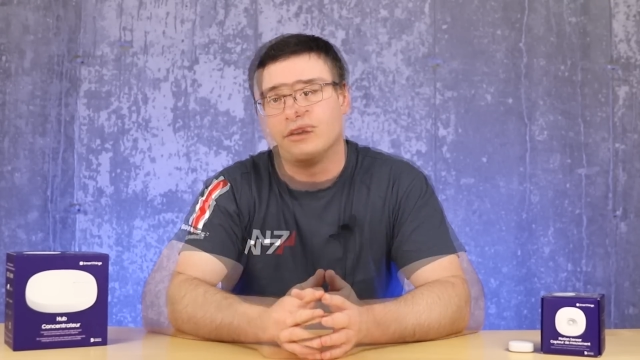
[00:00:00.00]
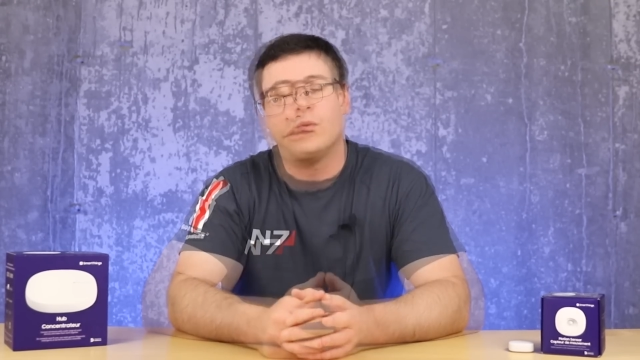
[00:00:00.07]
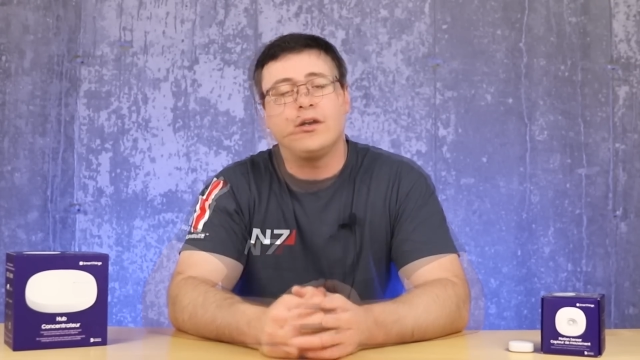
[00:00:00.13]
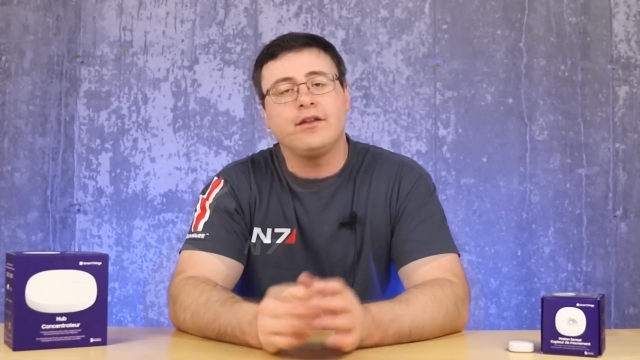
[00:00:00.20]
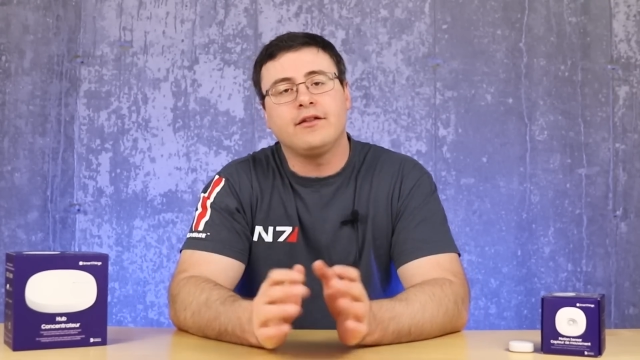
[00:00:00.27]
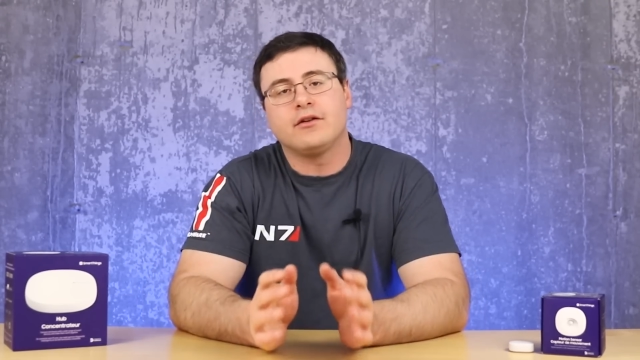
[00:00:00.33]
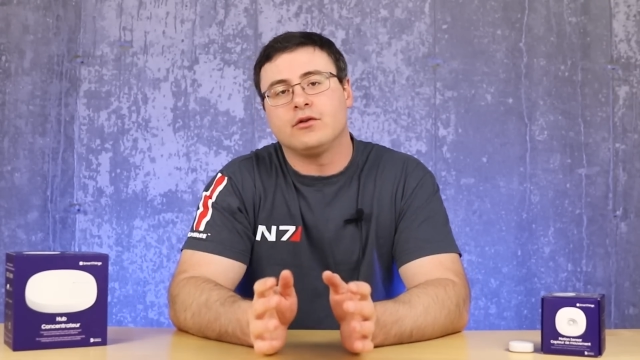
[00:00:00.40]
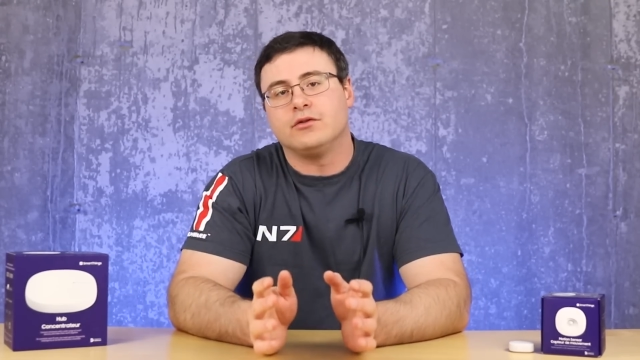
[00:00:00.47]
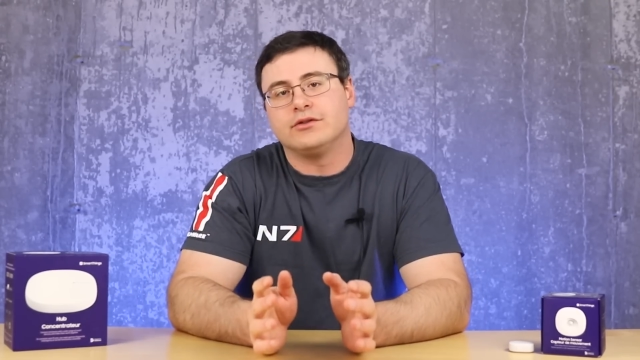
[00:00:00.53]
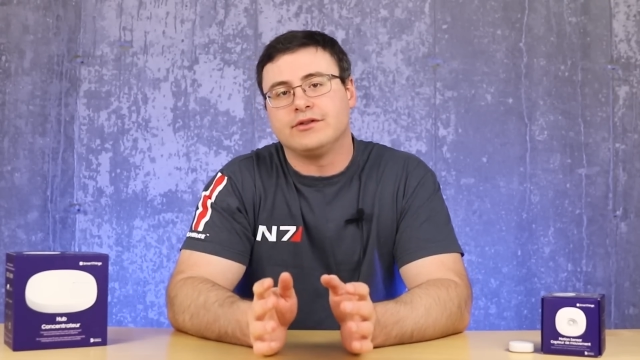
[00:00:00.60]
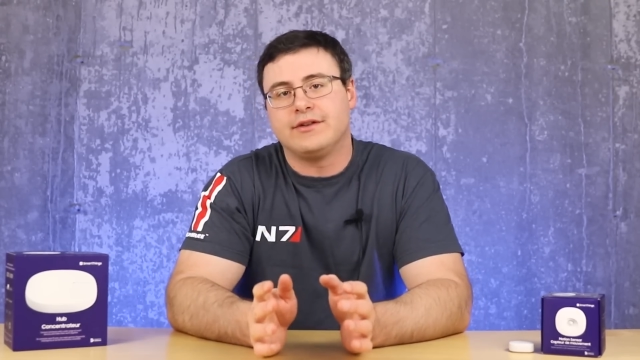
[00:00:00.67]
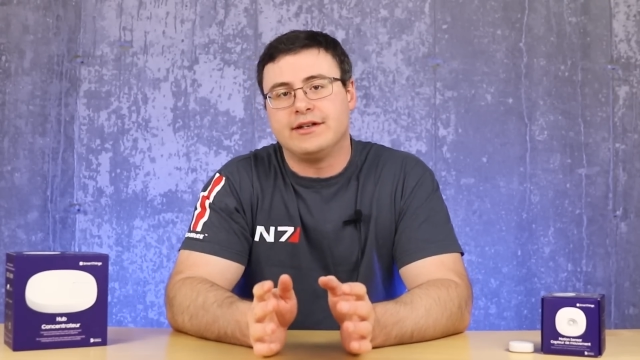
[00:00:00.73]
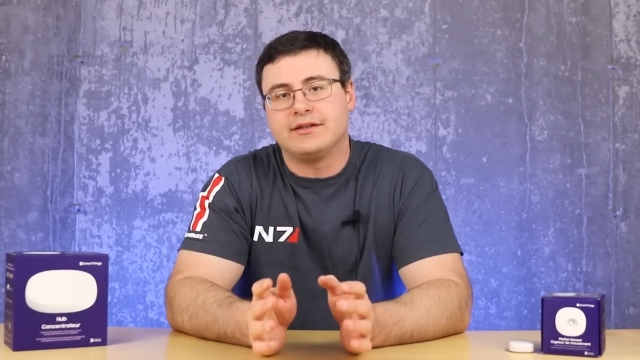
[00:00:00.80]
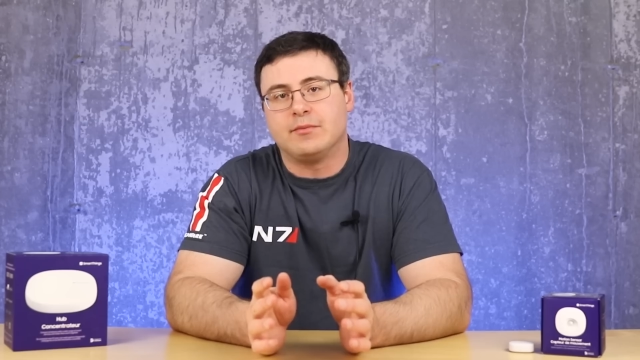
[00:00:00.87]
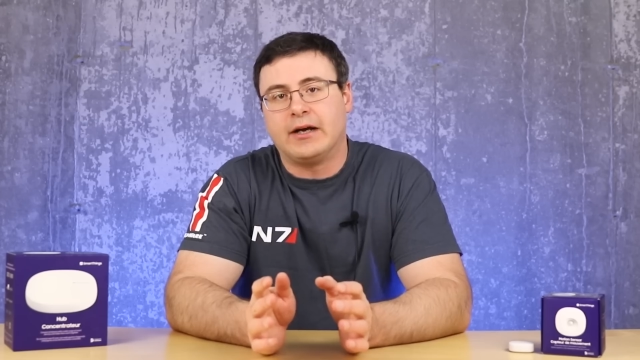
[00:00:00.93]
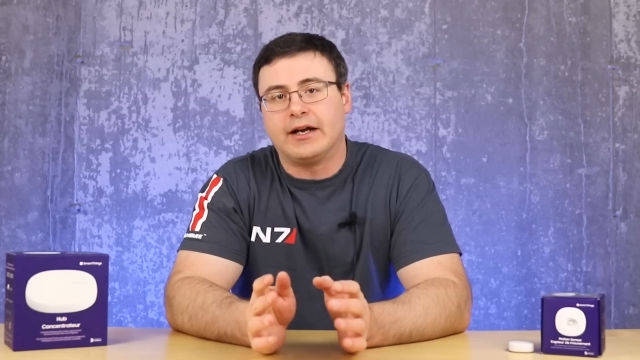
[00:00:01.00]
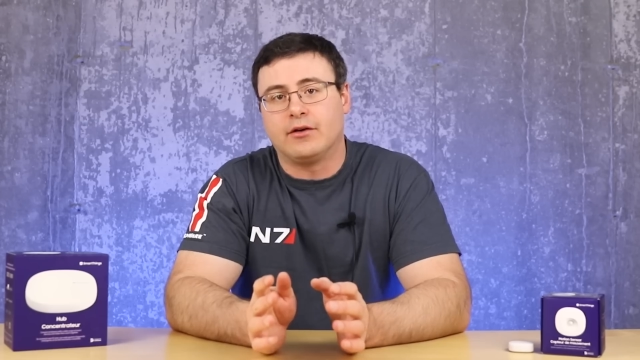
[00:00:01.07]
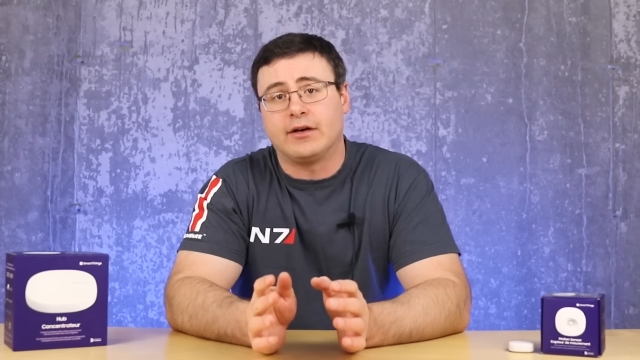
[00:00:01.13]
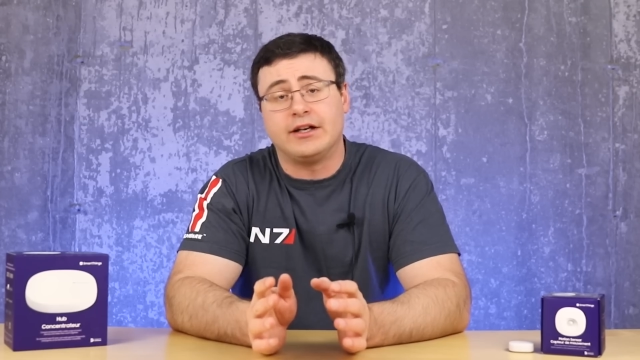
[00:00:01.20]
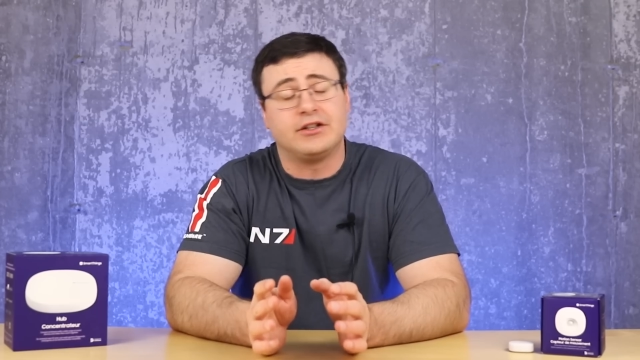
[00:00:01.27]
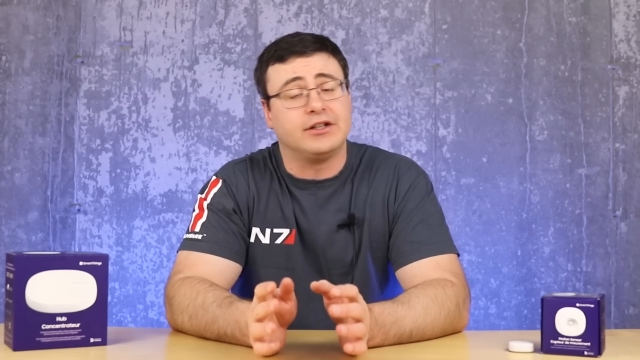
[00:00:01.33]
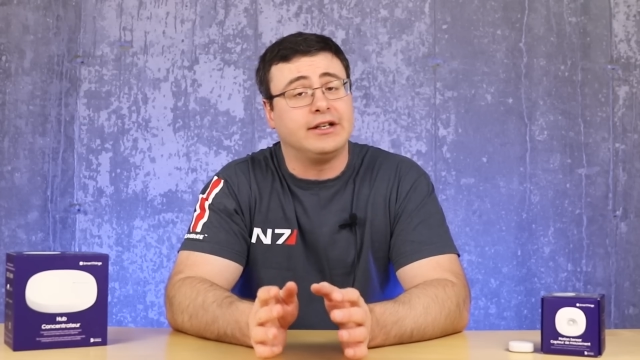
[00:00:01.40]
One of the goals of this
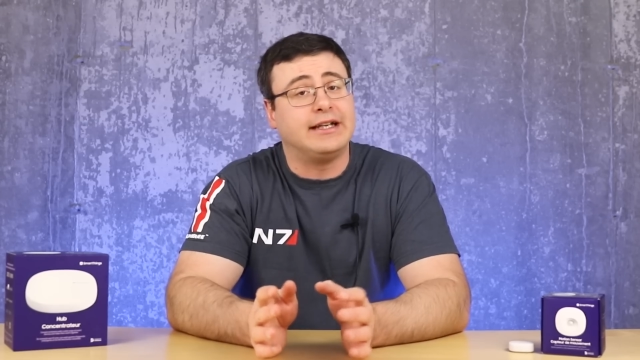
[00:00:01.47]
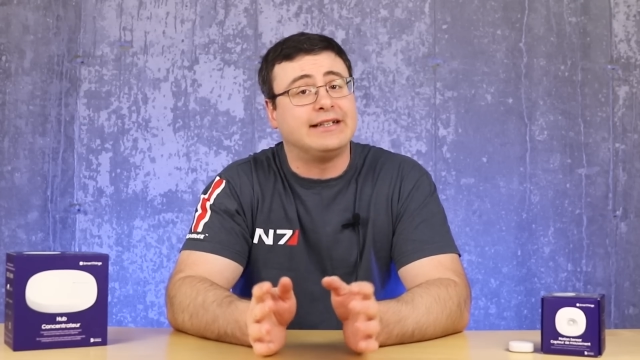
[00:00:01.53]
migration